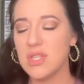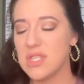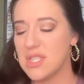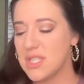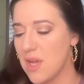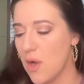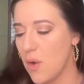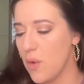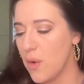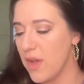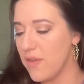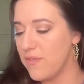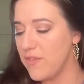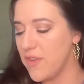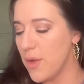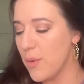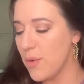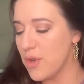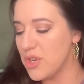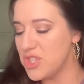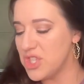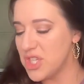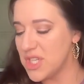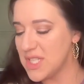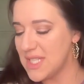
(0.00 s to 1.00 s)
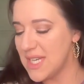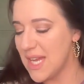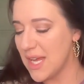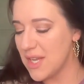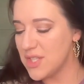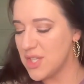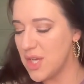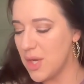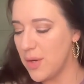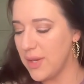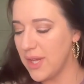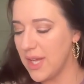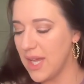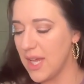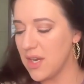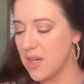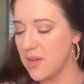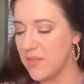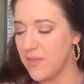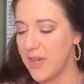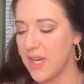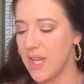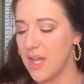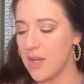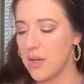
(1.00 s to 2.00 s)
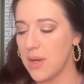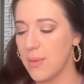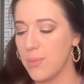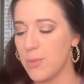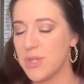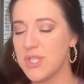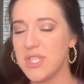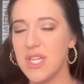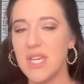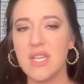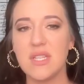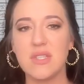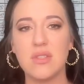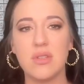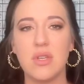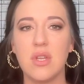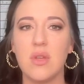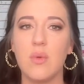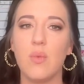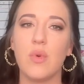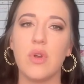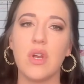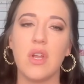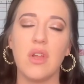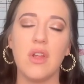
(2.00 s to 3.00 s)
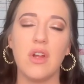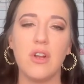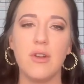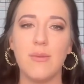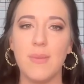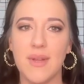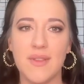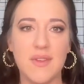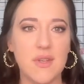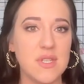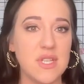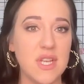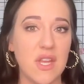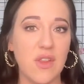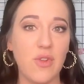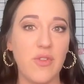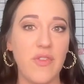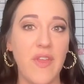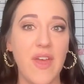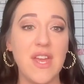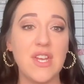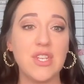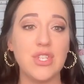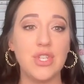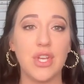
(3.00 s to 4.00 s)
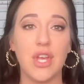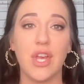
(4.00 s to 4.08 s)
So if you are just now tuning in on video number 6 and you want to learn about those other things,